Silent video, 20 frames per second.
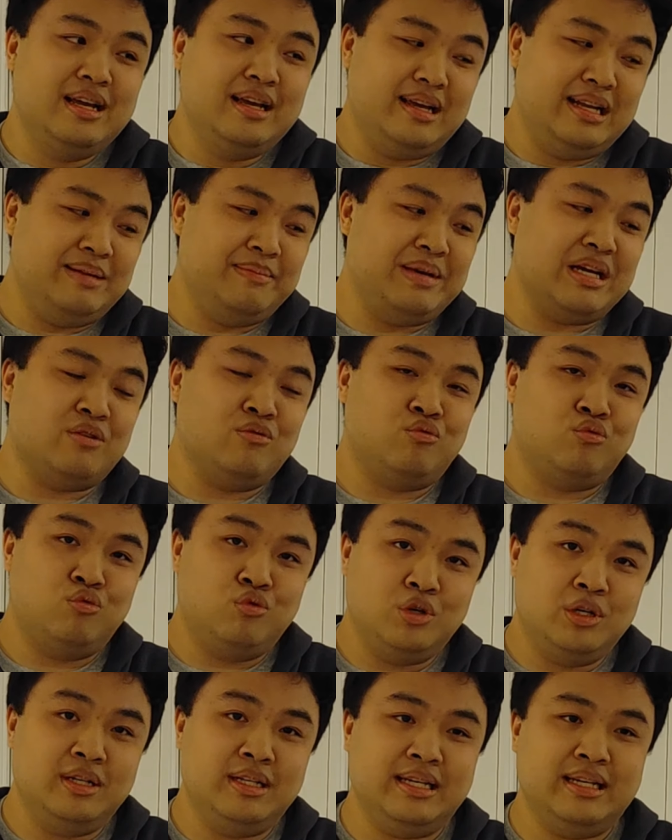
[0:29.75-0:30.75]
and they make
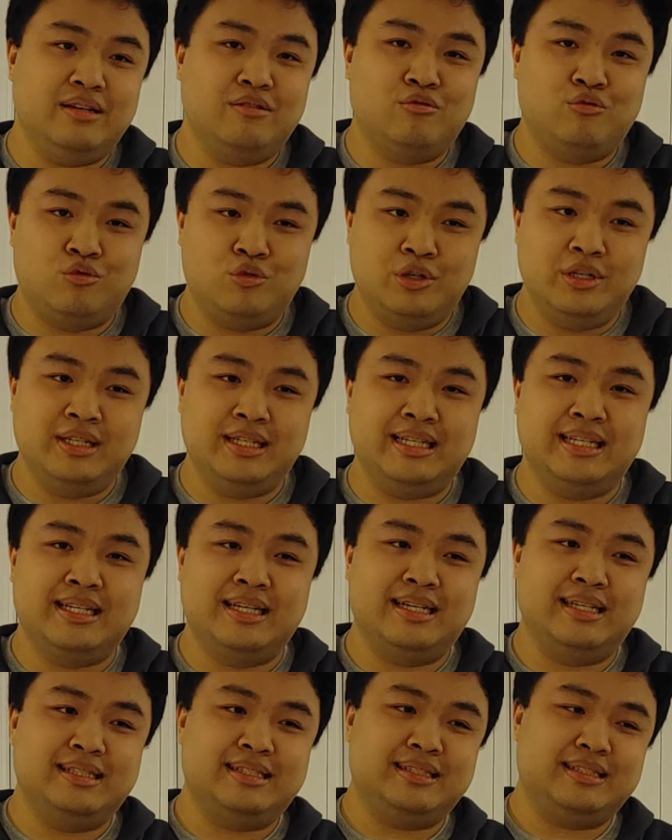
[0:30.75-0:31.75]
really, really
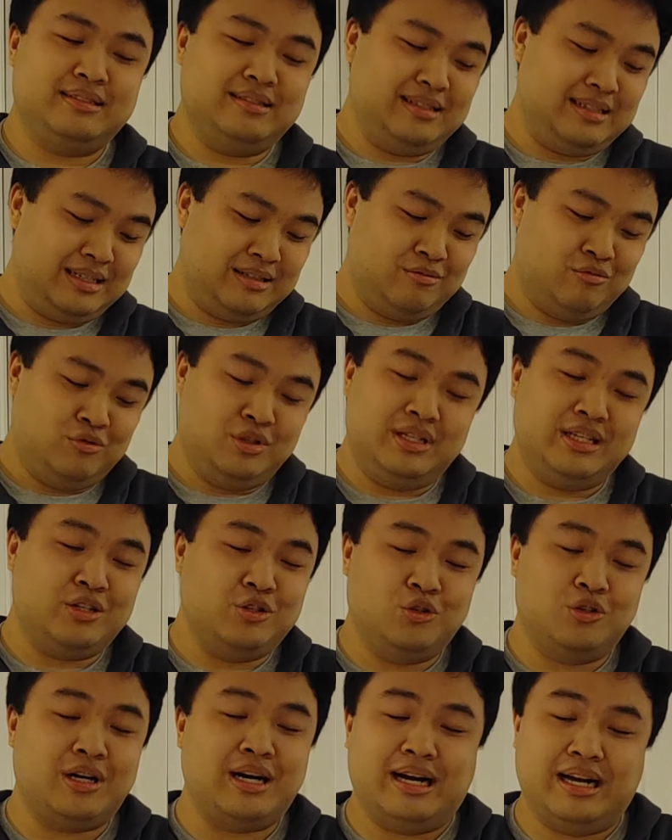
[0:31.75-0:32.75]
nice, like really
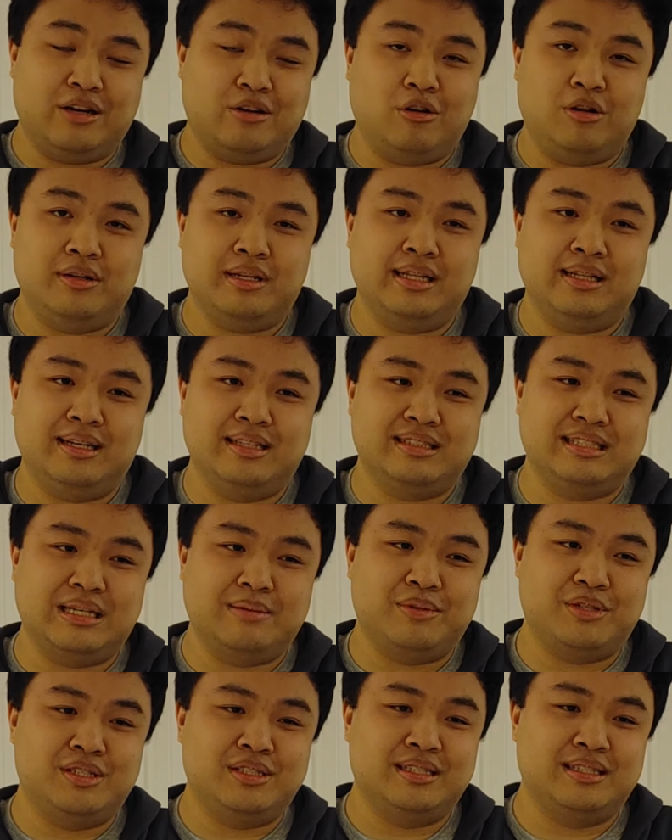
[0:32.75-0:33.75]
cool, high quality
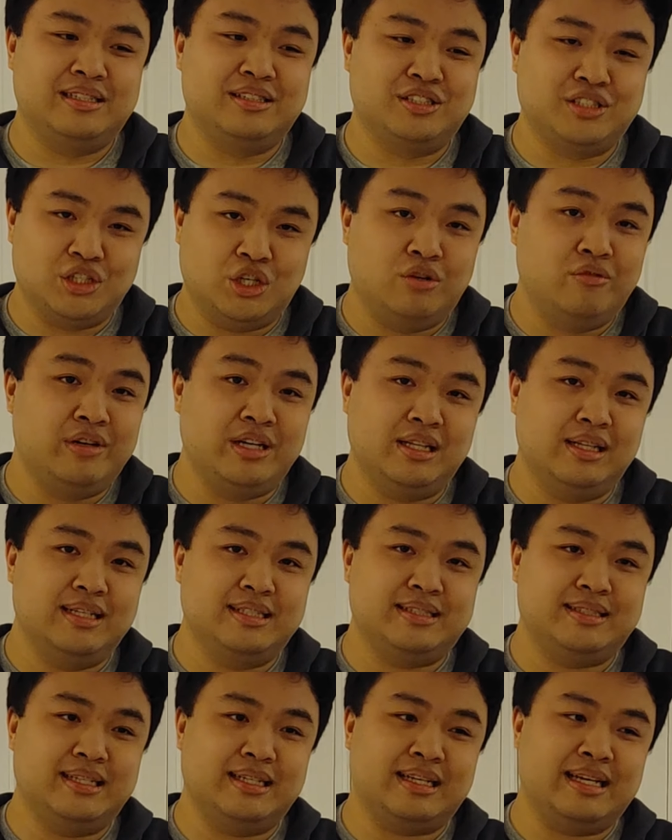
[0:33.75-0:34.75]
lightsabers, and they're so
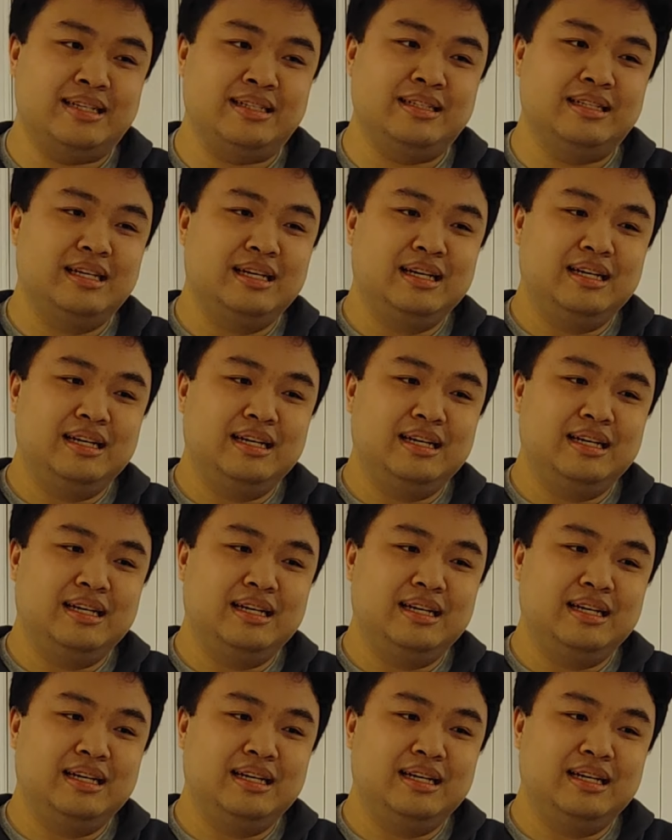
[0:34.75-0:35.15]
realistic and